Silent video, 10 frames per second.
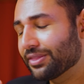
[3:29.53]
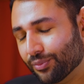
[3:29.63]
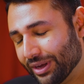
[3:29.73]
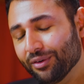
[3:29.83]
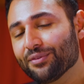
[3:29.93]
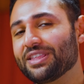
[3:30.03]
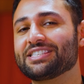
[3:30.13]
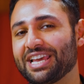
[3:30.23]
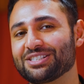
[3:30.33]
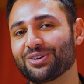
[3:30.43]
the winner of this
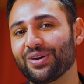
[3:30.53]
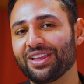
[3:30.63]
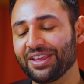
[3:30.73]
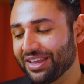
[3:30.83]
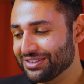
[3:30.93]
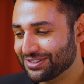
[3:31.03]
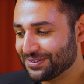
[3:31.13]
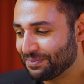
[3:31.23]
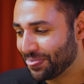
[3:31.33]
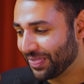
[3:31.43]
category is
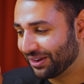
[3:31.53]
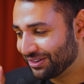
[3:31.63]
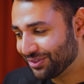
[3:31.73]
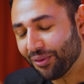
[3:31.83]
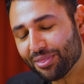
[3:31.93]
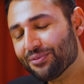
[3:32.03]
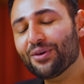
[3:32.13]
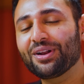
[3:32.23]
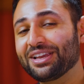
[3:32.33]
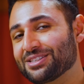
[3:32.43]
not the phone
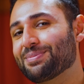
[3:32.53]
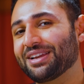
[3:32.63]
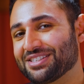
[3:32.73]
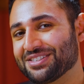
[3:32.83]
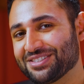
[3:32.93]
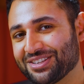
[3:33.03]
I expected.